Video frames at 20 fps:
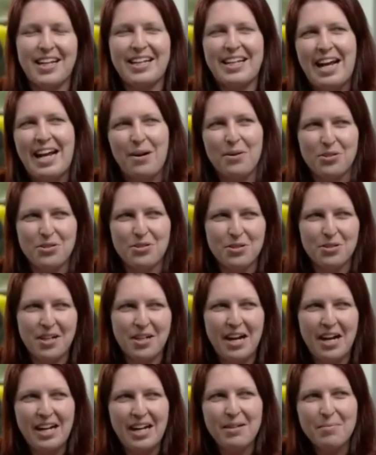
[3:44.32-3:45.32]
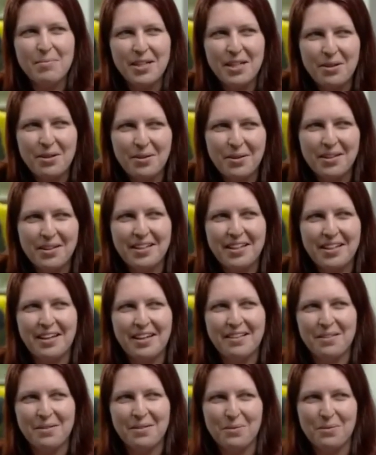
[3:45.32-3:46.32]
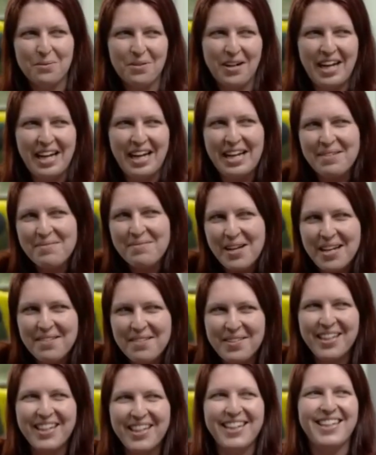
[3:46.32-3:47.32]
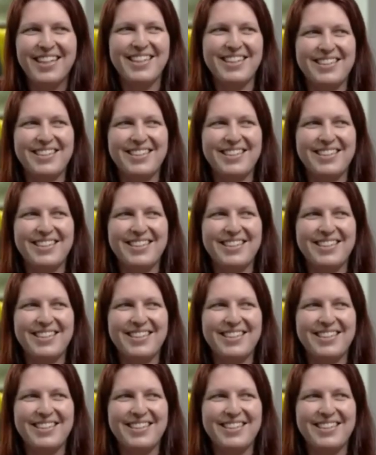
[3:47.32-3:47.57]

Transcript: like now it should kind of be going the other way, maybe.